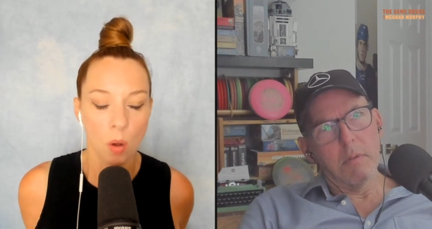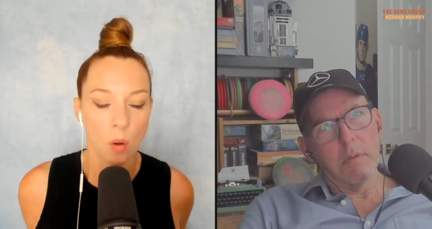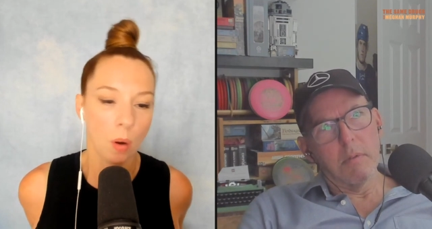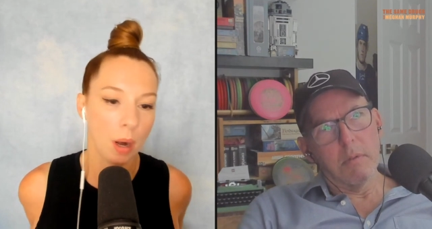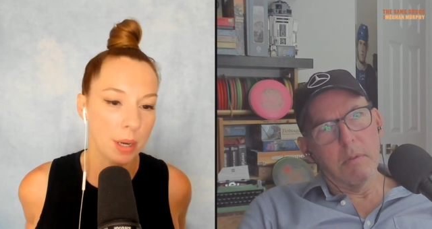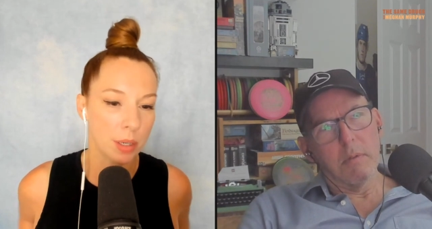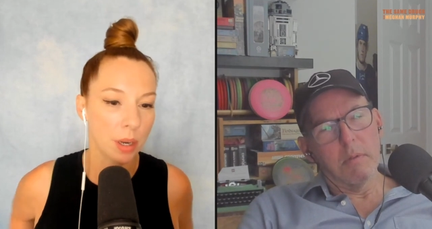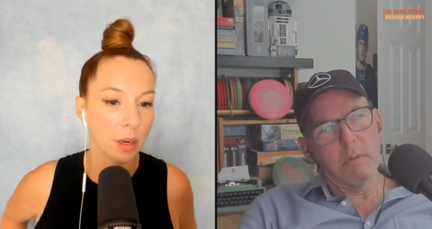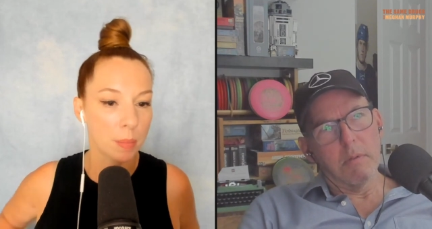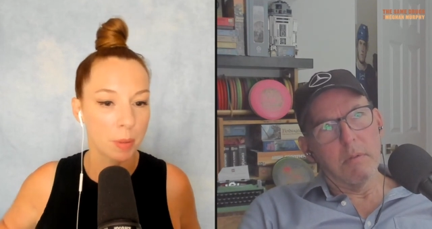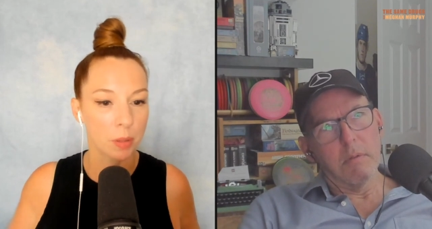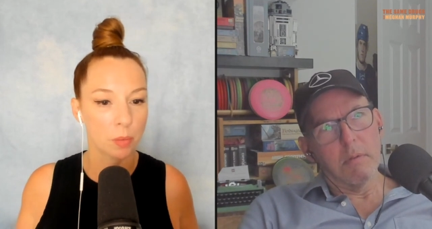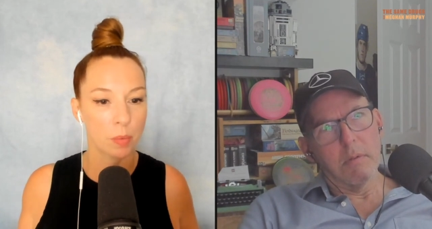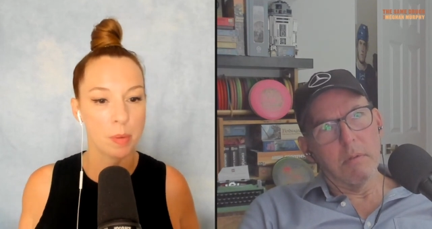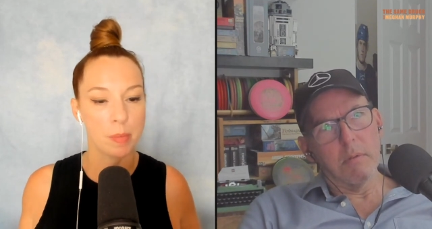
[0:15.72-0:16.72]
Speaker 1: or I talk
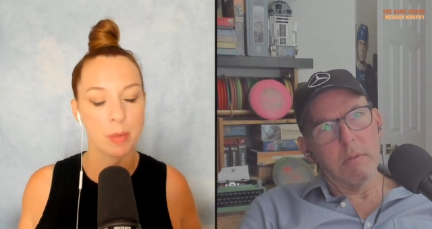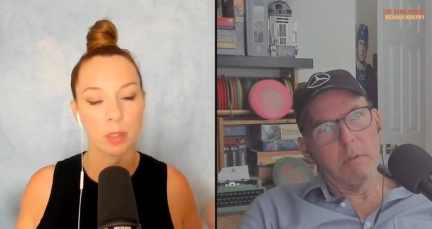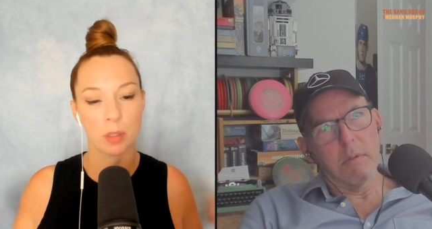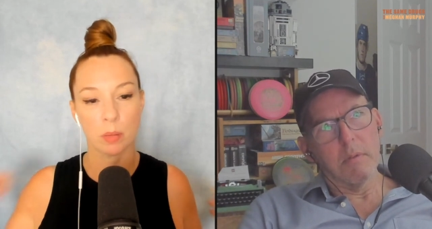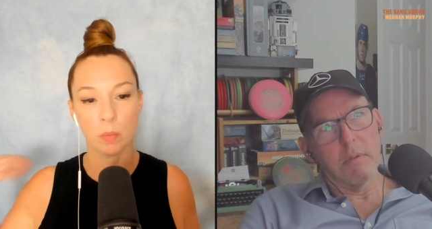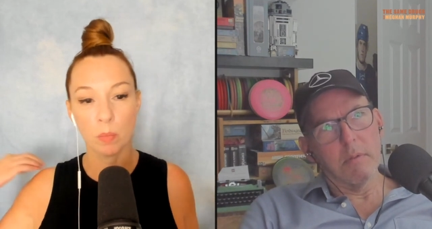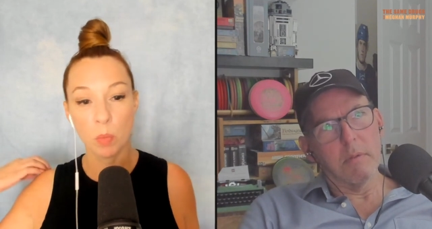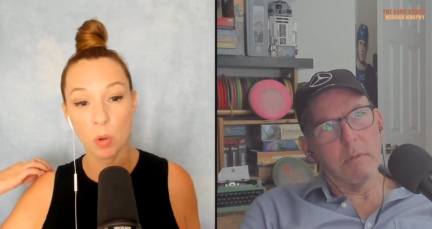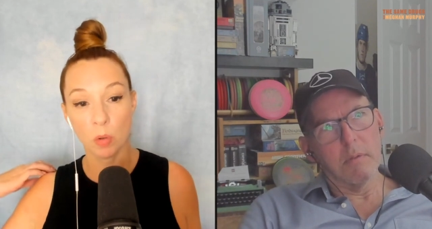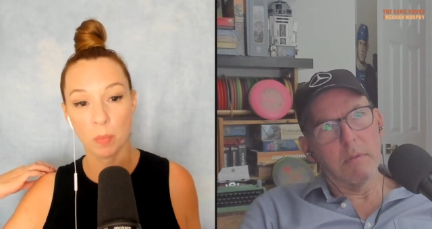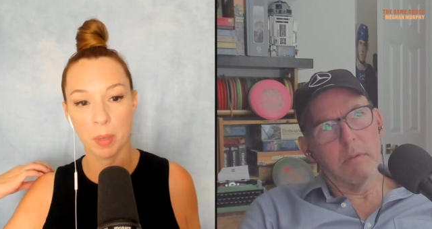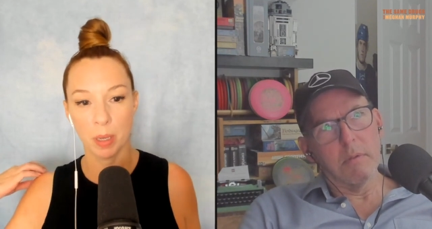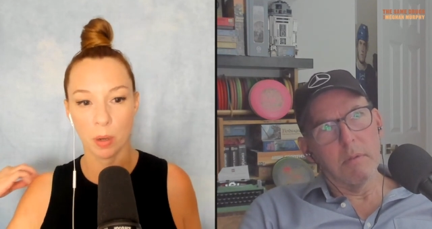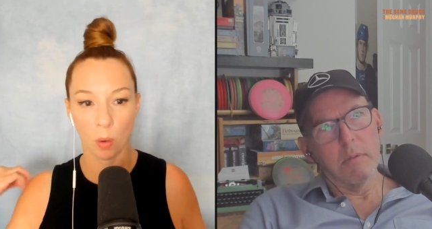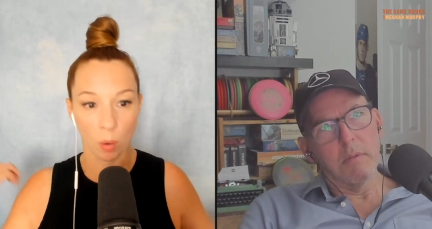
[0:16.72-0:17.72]
about the women's
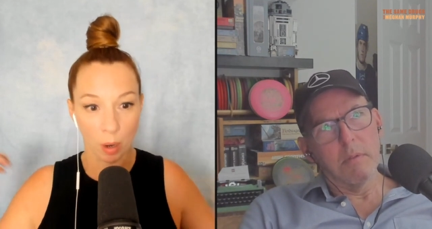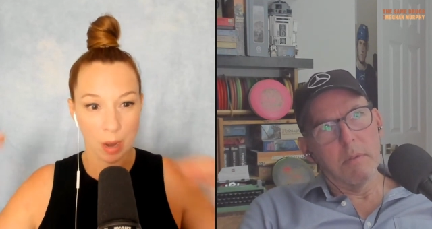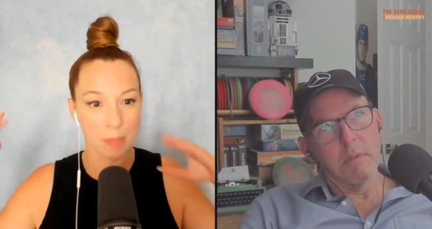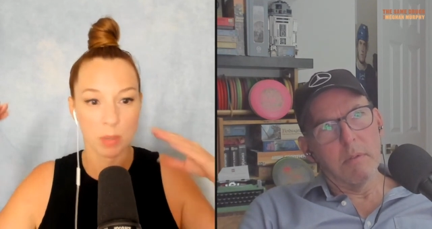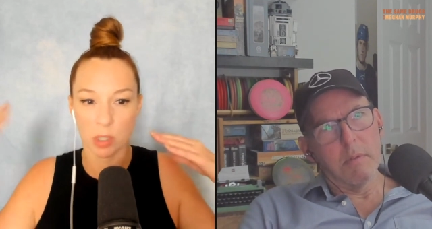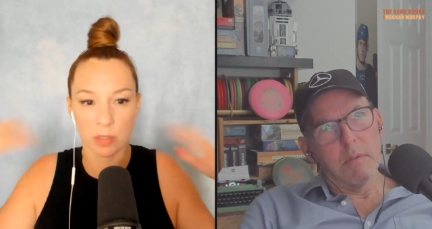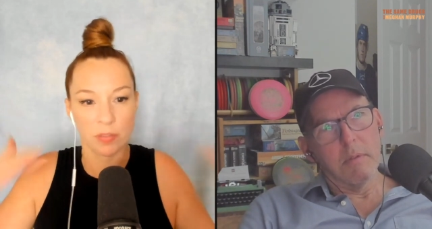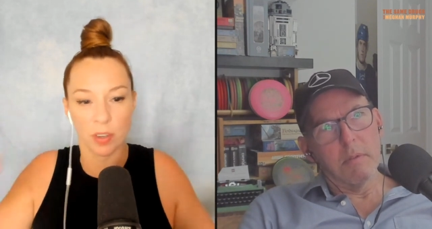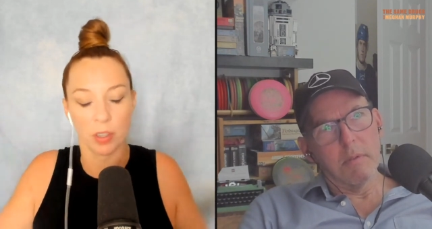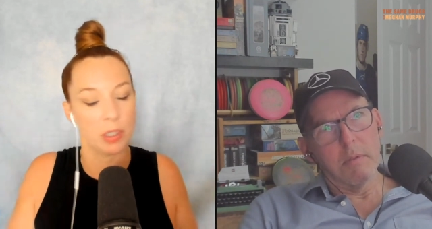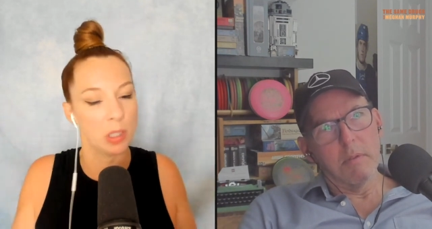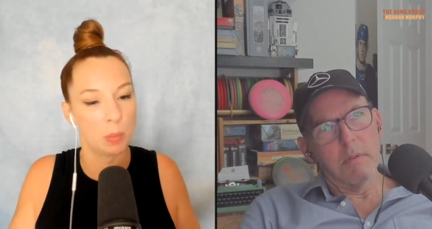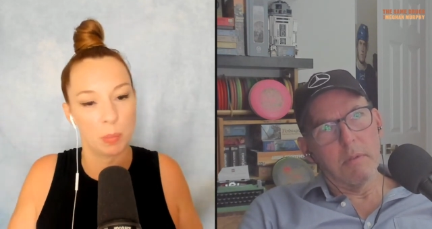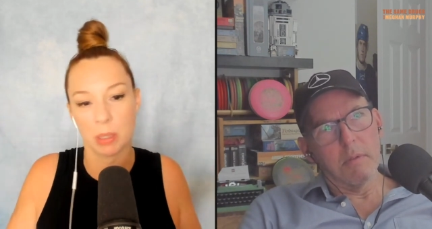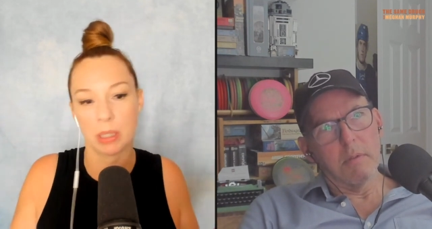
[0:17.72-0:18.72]
movement or I'm just very
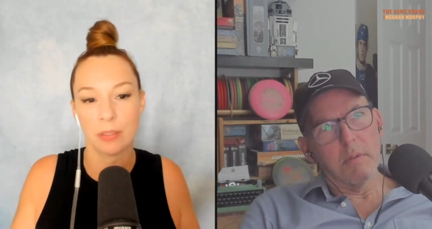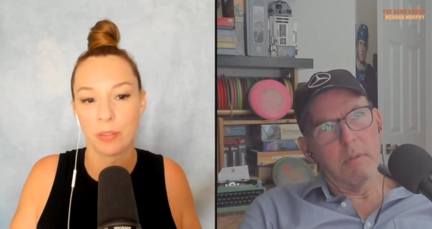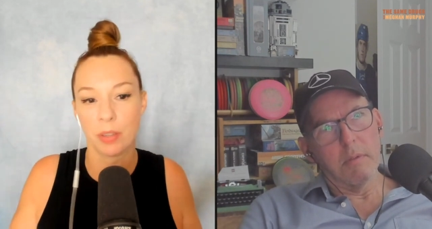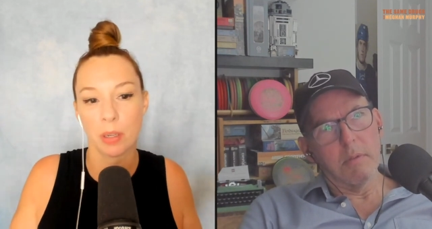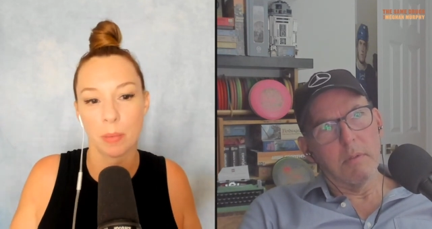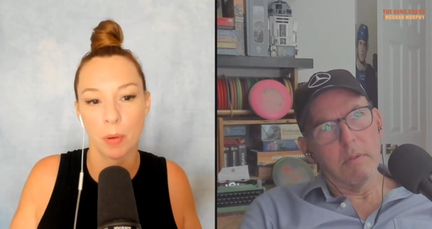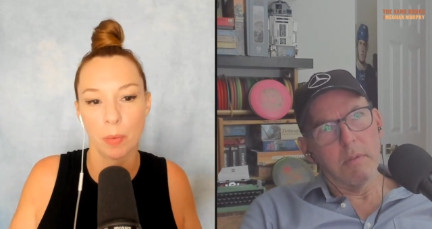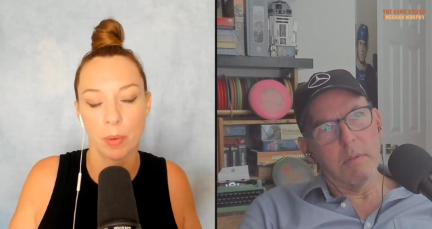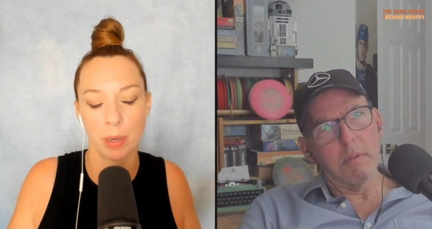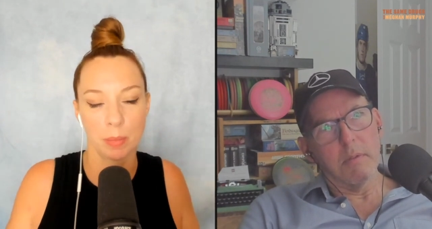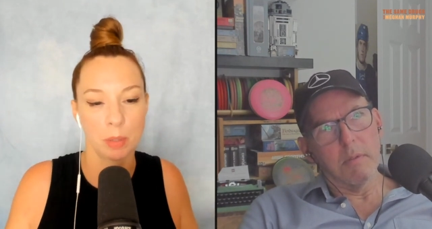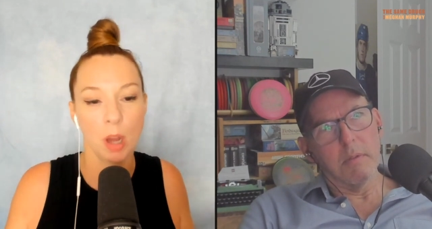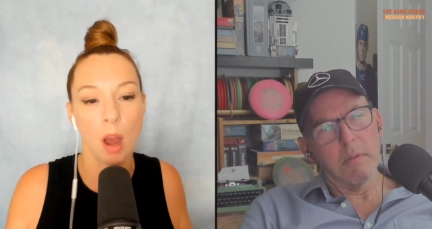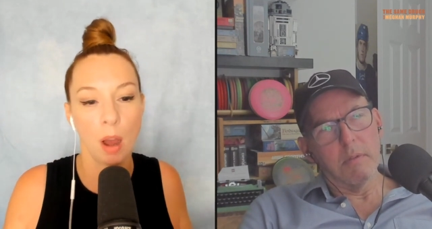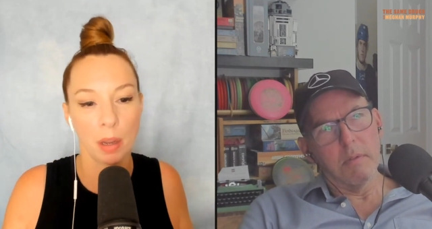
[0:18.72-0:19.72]
specific about what I'm
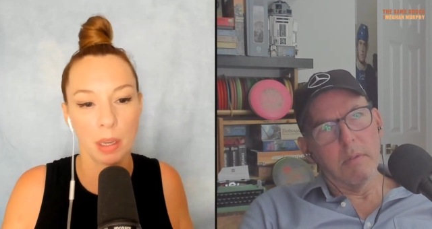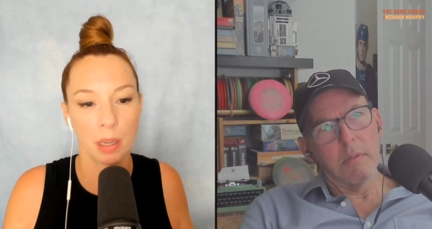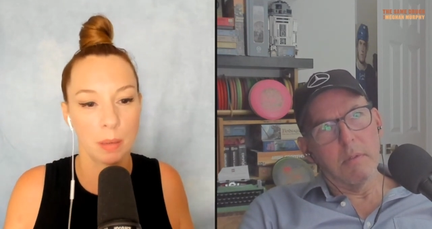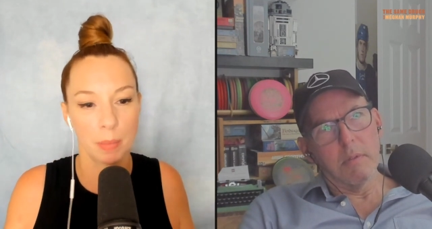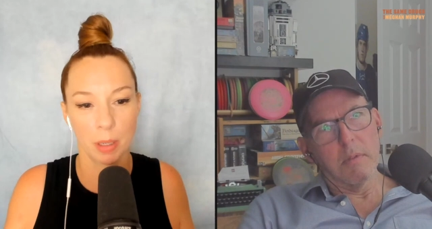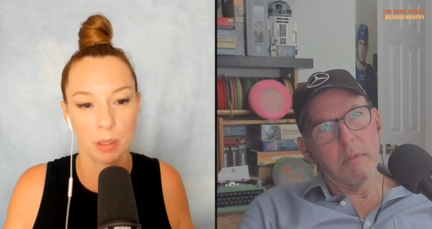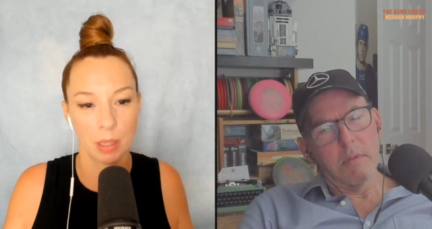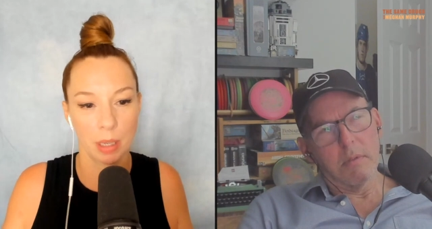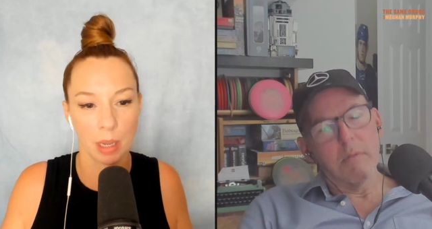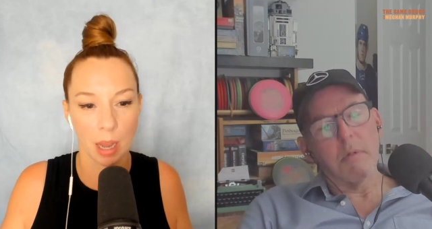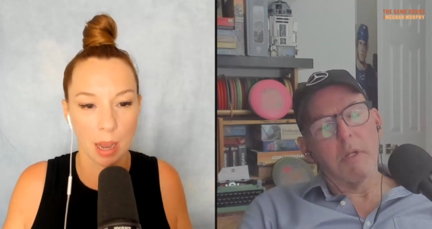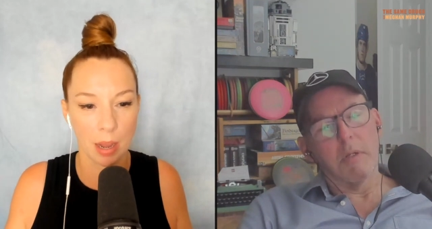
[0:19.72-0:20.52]
talking about. Like right.